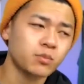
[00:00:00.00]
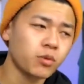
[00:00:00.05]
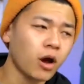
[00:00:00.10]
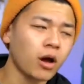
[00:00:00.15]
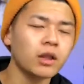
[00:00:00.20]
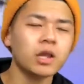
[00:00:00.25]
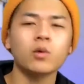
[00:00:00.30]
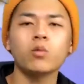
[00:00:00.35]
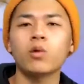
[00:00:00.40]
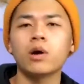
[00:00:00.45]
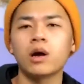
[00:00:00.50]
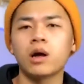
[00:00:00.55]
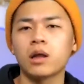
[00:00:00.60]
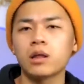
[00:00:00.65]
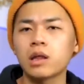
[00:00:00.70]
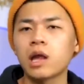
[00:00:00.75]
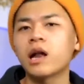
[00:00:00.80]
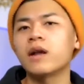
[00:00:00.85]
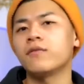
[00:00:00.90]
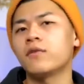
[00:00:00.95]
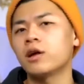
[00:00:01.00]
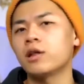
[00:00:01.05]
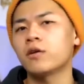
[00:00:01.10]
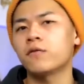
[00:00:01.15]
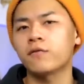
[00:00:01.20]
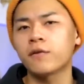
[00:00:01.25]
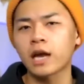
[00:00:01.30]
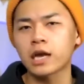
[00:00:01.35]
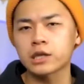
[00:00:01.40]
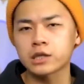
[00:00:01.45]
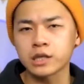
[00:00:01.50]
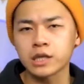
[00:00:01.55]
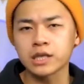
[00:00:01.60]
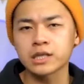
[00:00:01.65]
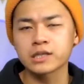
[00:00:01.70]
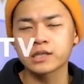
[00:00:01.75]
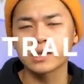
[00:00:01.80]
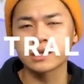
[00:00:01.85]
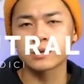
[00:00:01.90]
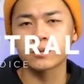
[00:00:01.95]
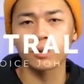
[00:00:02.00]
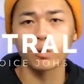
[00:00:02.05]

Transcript: probably what a lot of other fashionistas